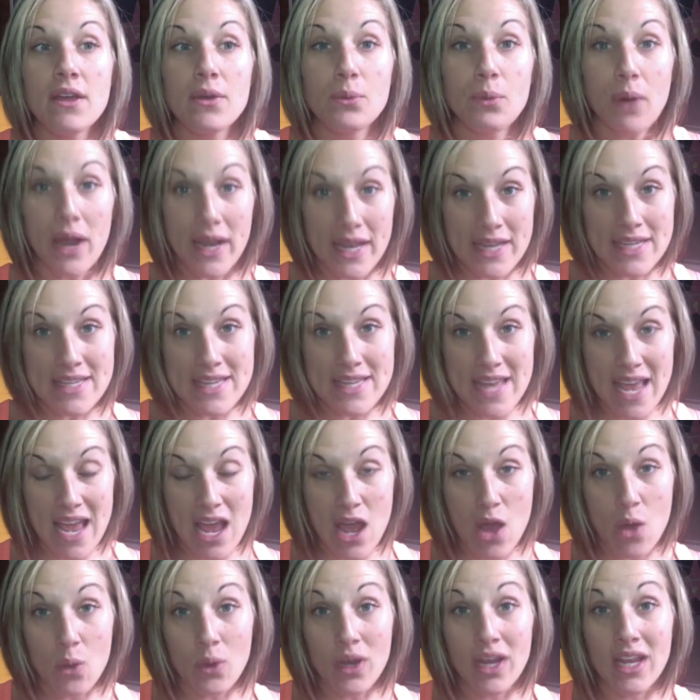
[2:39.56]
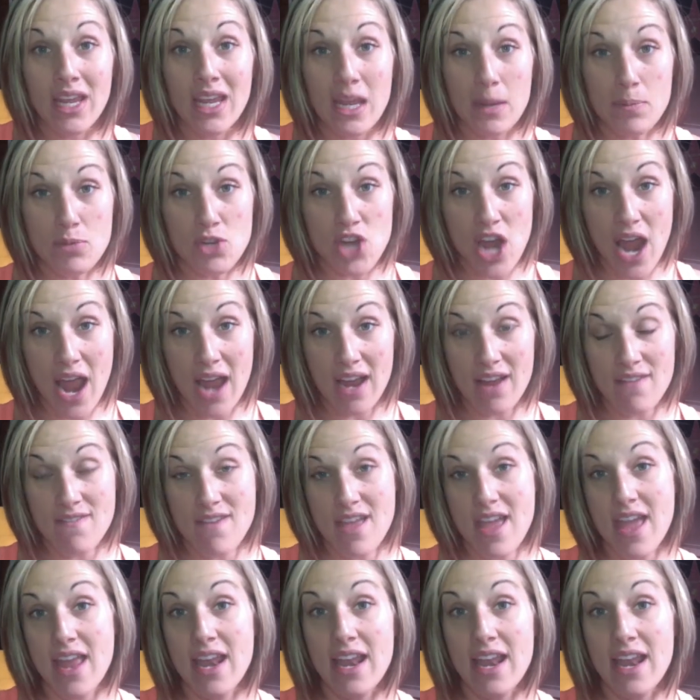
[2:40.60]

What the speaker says: Write it down, keep track of it,